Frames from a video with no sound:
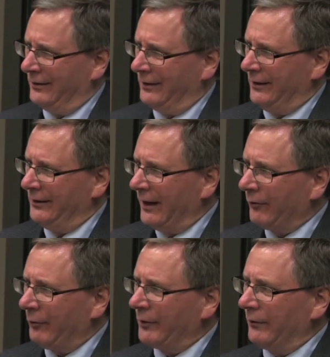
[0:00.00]
He
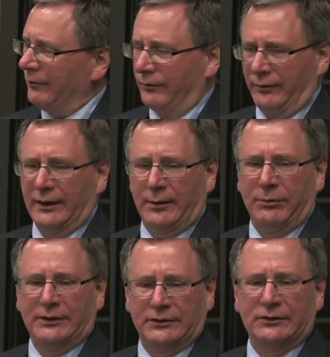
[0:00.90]
never would have let the
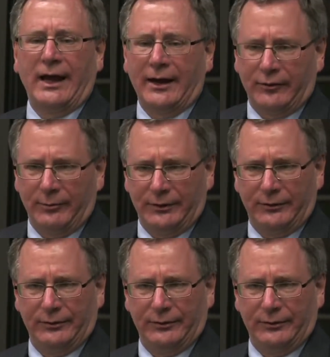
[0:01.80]
Blessed Sacrament